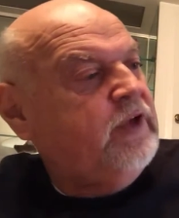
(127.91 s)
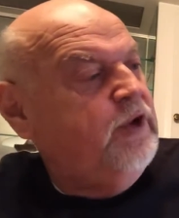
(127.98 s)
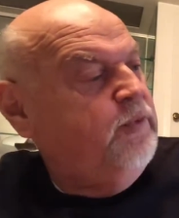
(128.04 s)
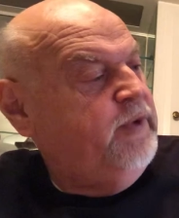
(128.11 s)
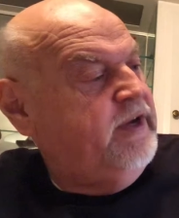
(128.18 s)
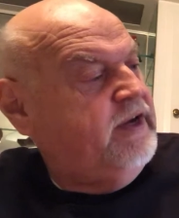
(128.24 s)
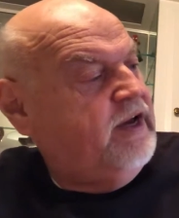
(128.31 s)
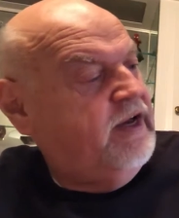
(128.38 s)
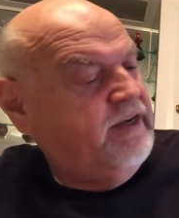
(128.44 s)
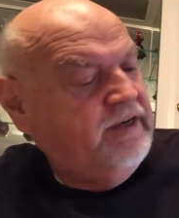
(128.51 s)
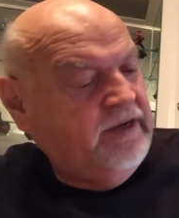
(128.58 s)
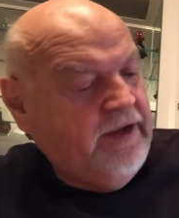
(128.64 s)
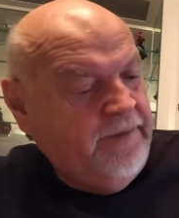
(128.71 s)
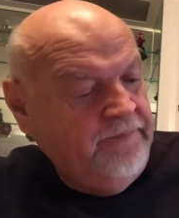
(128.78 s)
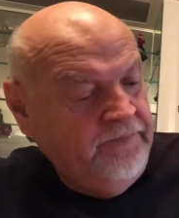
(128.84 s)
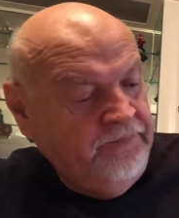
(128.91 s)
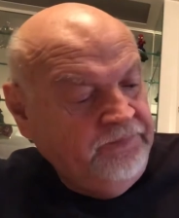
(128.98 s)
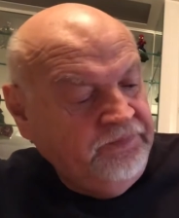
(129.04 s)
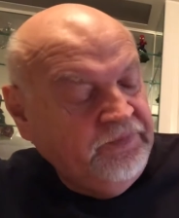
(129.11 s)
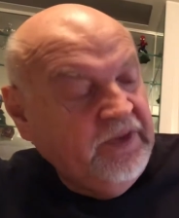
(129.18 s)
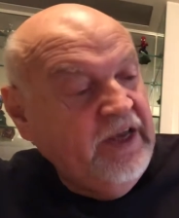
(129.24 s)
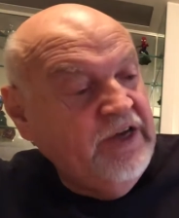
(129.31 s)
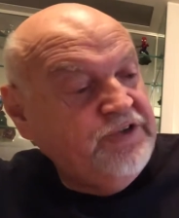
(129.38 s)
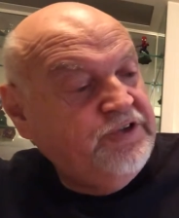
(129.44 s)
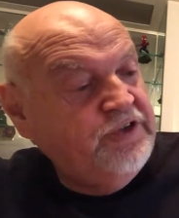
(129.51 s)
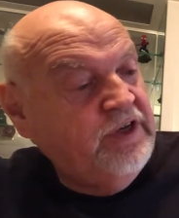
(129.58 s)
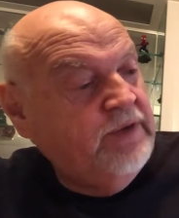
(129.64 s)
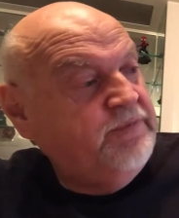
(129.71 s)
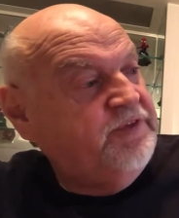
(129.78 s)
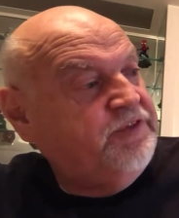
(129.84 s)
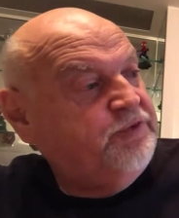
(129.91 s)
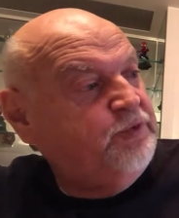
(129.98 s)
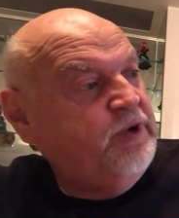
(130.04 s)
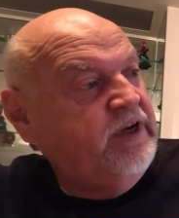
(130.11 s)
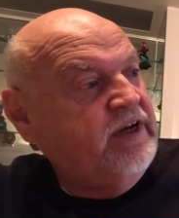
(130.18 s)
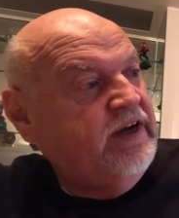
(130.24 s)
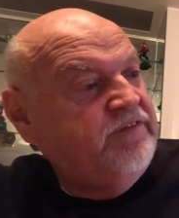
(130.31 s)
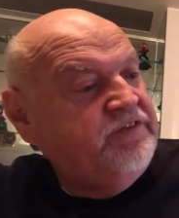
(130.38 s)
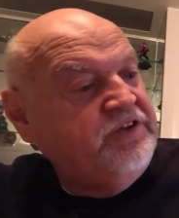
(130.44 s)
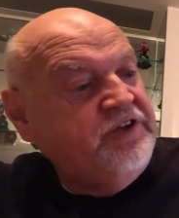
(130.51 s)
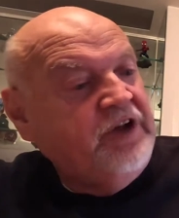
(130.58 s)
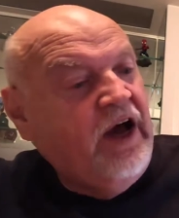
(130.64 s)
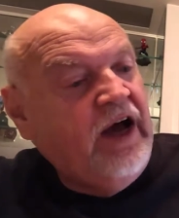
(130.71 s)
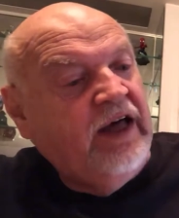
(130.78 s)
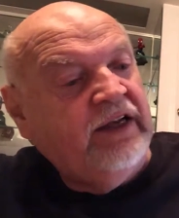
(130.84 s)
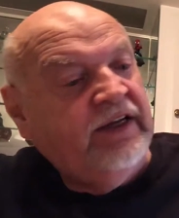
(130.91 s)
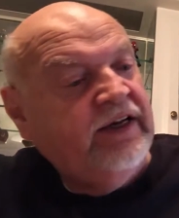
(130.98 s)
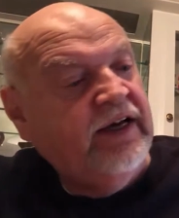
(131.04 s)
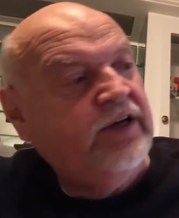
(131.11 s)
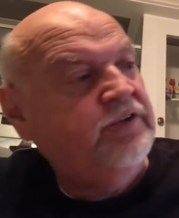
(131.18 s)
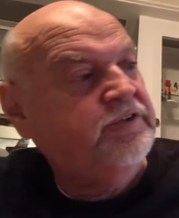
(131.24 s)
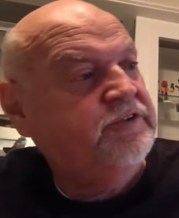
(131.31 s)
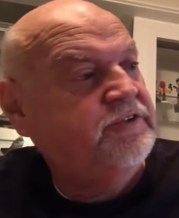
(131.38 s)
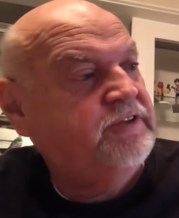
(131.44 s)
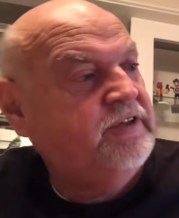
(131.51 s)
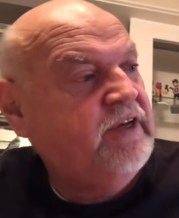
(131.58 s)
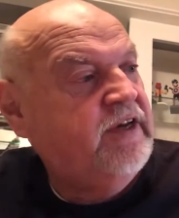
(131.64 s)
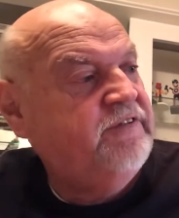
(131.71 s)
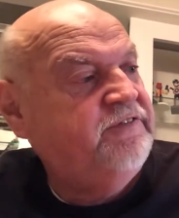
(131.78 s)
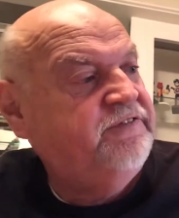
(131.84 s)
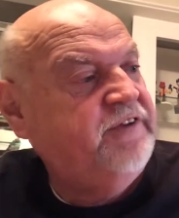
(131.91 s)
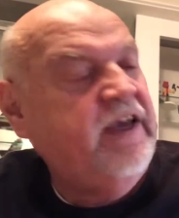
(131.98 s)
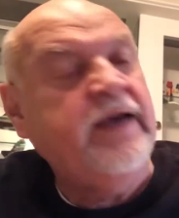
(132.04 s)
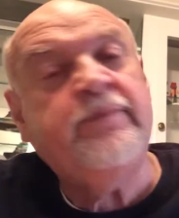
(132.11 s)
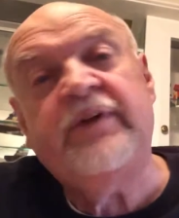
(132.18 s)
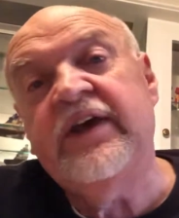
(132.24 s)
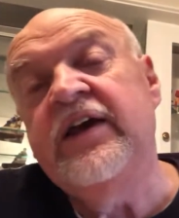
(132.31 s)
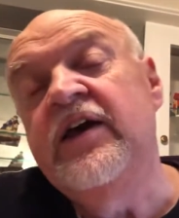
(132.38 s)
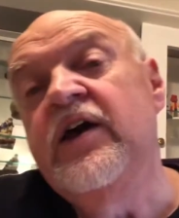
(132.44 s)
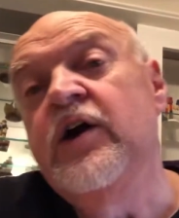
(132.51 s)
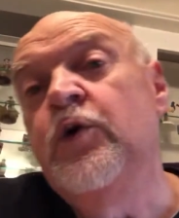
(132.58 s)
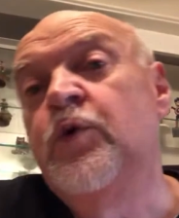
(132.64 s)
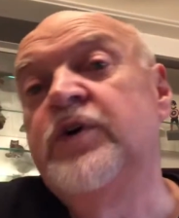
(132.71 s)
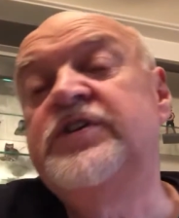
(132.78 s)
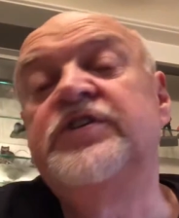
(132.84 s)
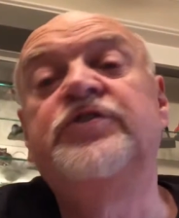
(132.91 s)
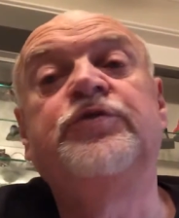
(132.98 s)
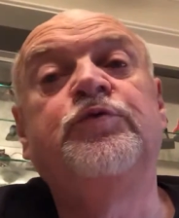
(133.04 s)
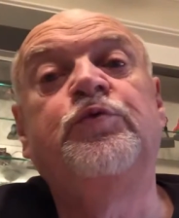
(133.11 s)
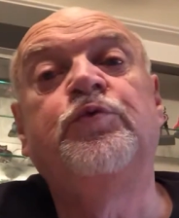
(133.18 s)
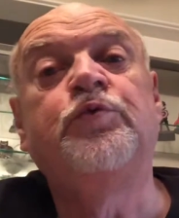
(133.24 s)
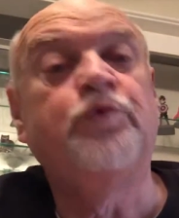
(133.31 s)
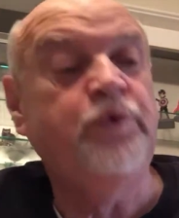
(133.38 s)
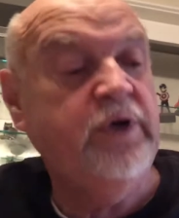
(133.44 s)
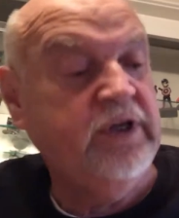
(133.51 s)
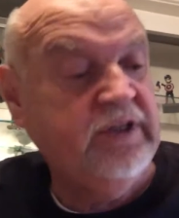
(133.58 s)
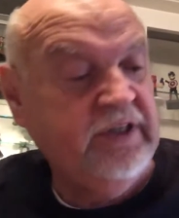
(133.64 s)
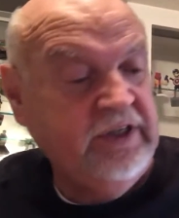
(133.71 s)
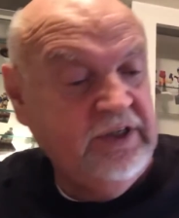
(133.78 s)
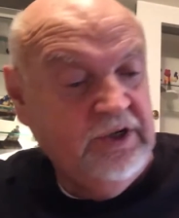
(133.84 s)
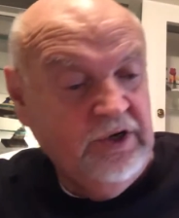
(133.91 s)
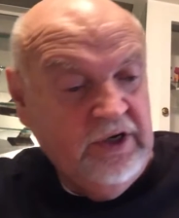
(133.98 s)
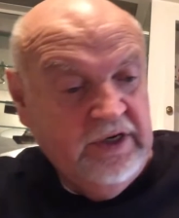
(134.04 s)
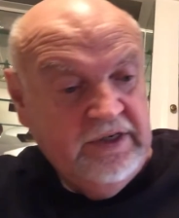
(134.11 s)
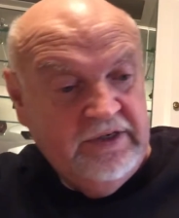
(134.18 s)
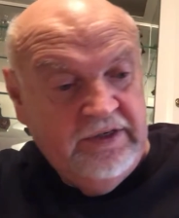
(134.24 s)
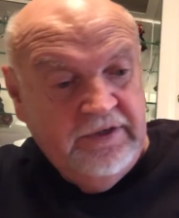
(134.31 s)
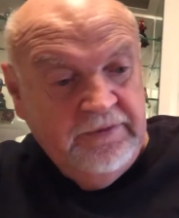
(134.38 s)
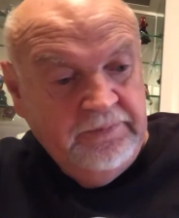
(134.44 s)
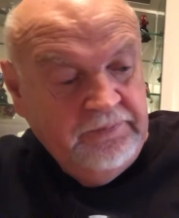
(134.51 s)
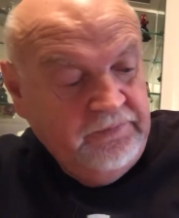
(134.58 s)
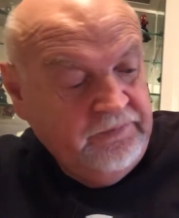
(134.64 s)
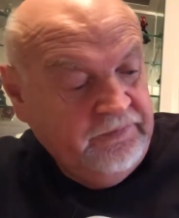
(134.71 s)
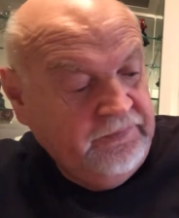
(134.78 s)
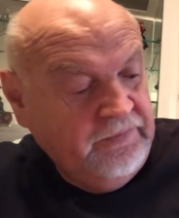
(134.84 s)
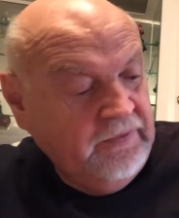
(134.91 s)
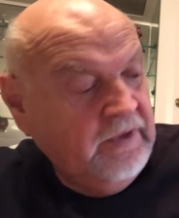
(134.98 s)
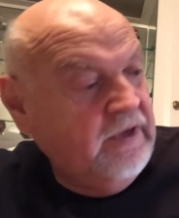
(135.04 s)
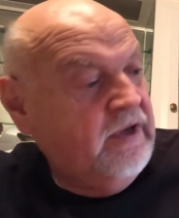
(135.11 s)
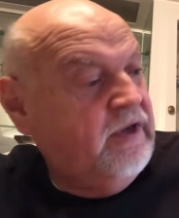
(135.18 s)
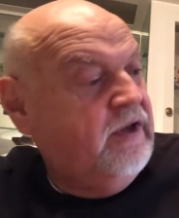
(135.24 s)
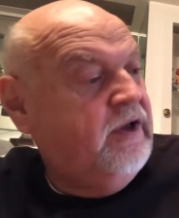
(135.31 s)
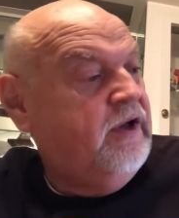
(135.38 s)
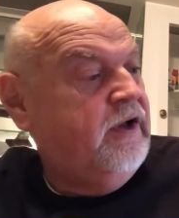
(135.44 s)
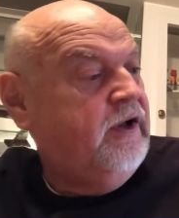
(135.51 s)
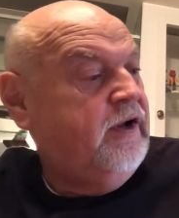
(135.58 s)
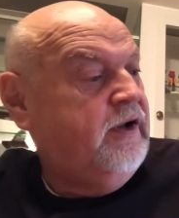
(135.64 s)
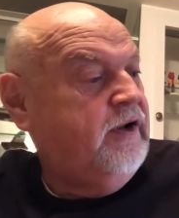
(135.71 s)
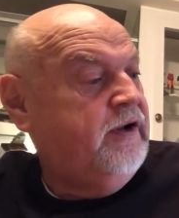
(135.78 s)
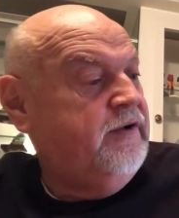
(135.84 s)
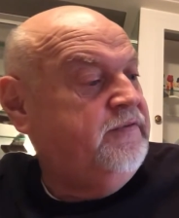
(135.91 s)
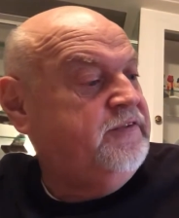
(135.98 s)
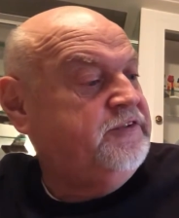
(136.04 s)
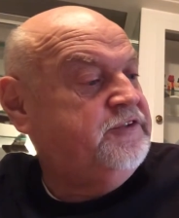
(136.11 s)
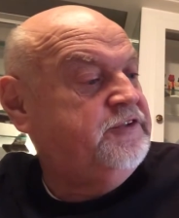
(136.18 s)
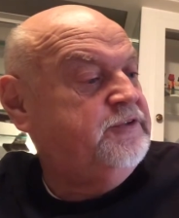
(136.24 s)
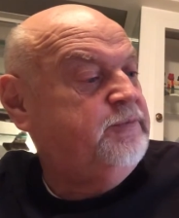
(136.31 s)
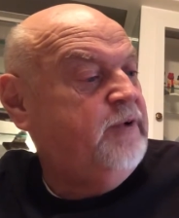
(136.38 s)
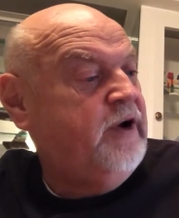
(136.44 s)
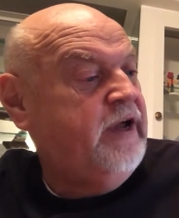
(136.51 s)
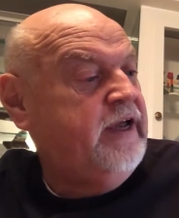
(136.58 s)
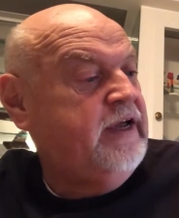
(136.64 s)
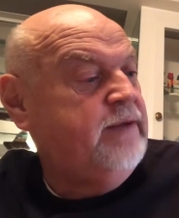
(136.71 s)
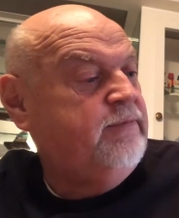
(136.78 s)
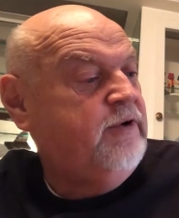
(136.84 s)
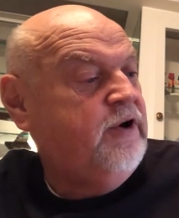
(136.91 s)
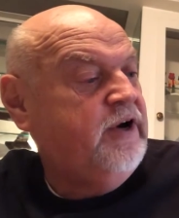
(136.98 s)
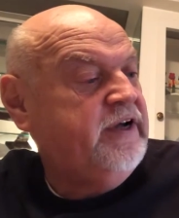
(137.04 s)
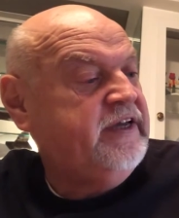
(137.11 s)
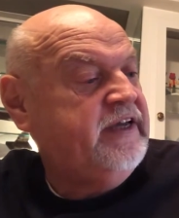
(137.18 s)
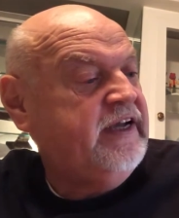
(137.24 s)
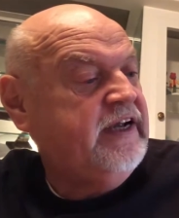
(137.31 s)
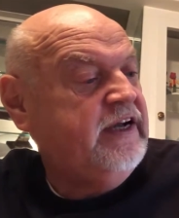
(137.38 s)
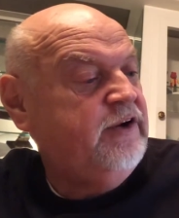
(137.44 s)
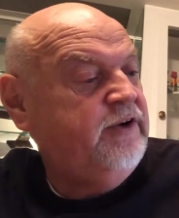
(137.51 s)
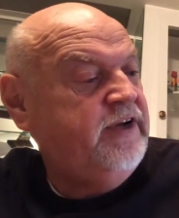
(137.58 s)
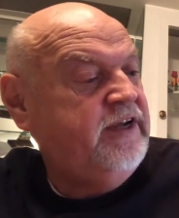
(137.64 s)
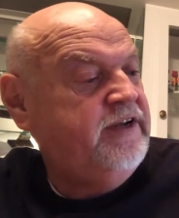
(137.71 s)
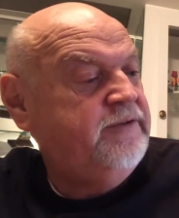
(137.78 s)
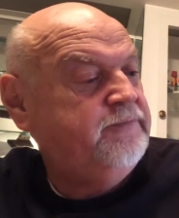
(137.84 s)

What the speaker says: We got issue number 3 of Dollhouse Family, which is really good. This is by M.R. Carey,